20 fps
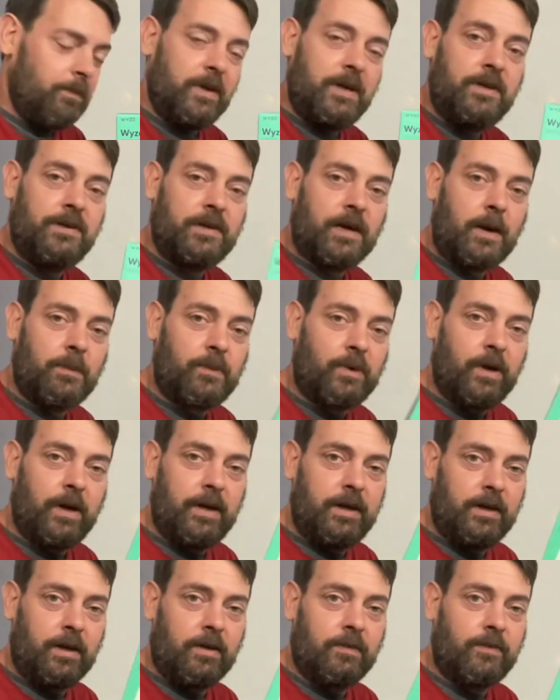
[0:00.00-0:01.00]
These
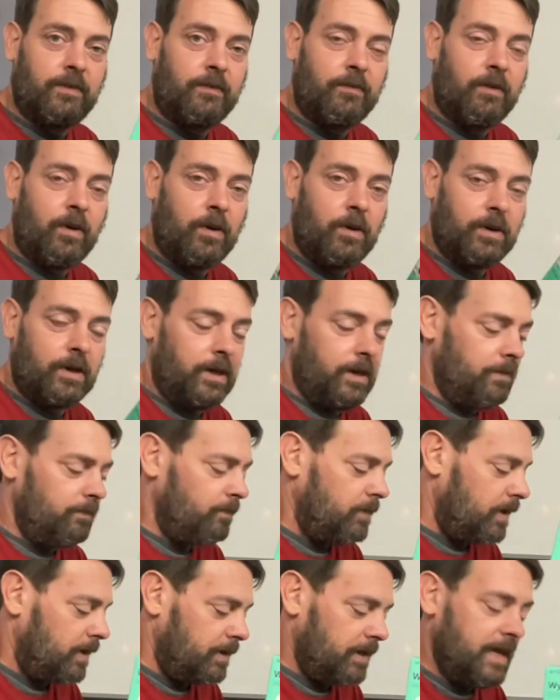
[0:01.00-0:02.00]
operate off of
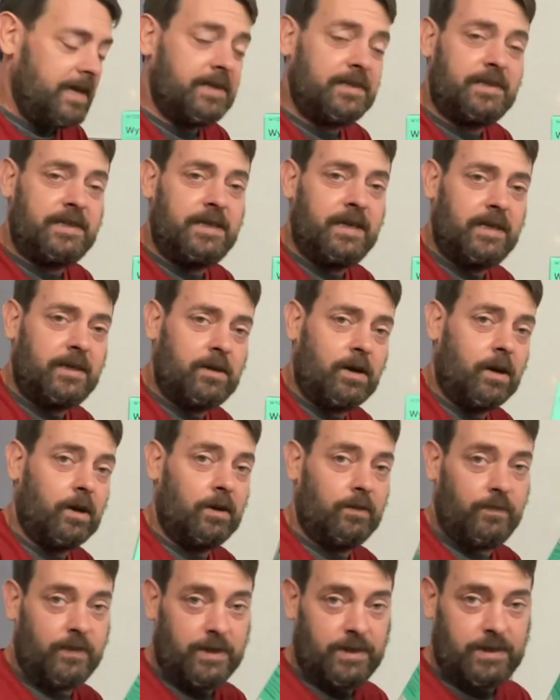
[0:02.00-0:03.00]
a SD
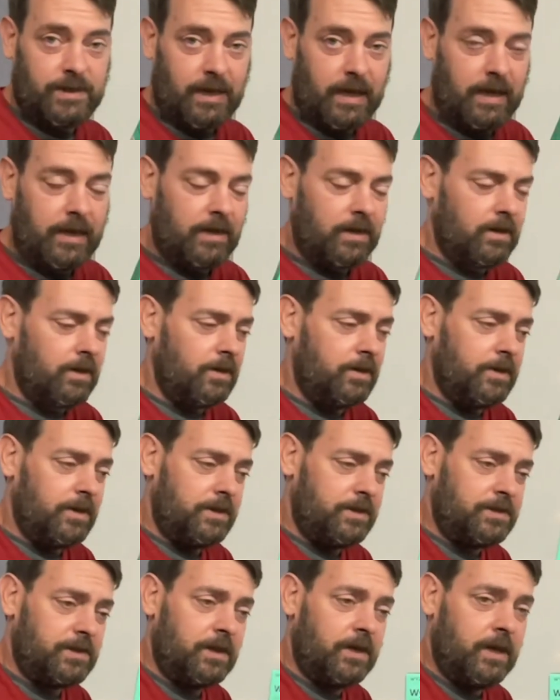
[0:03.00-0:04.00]
card that's not
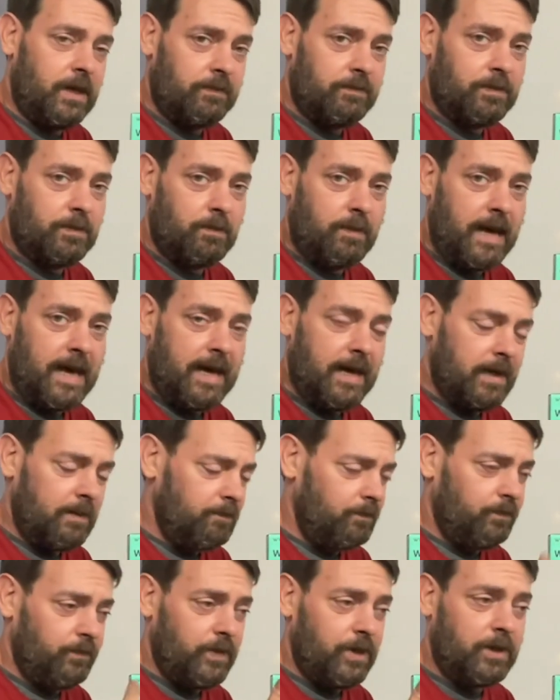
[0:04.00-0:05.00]
included, so you have to buy it.
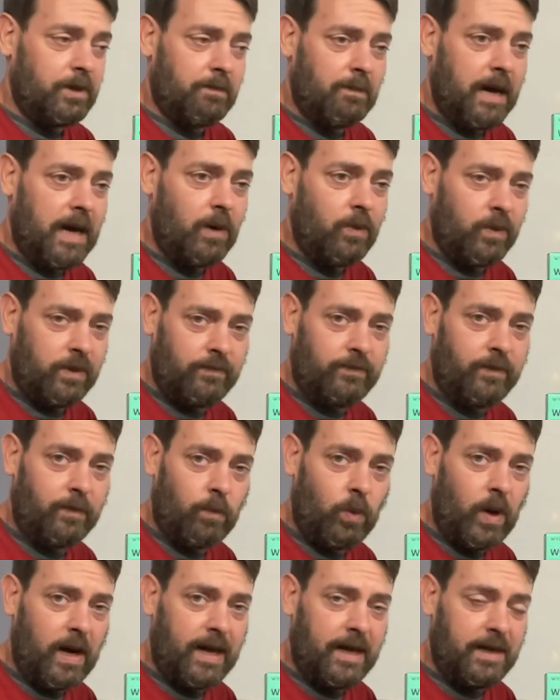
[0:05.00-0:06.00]
You can buy one from
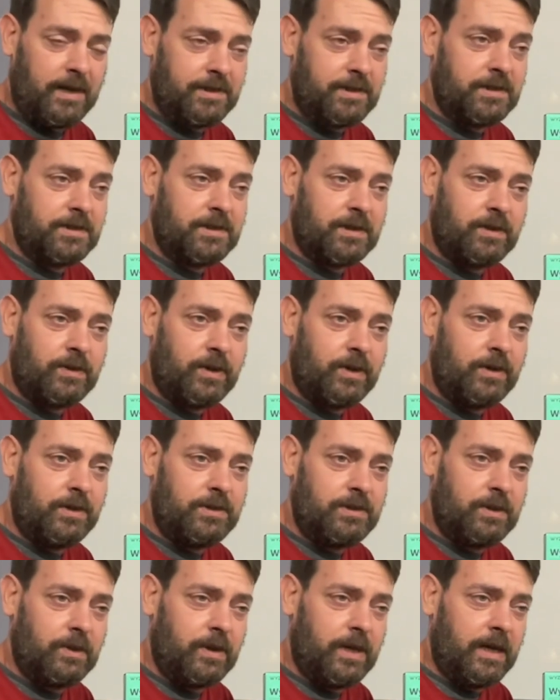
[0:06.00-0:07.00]
Wyze. It's a
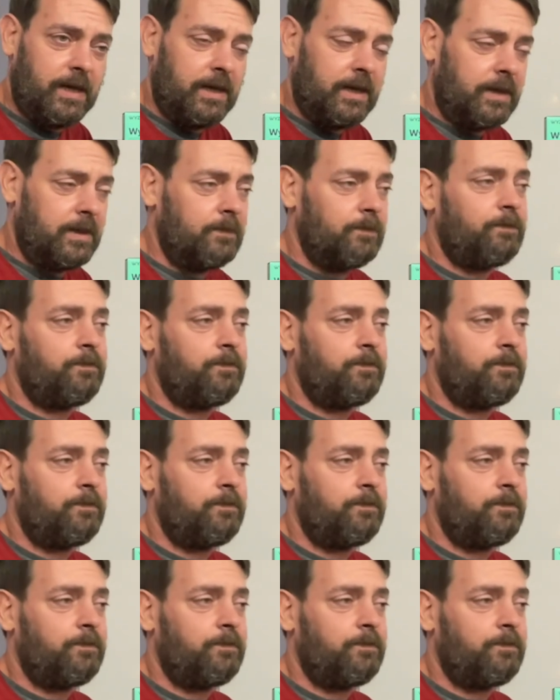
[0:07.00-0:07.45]
32 gig.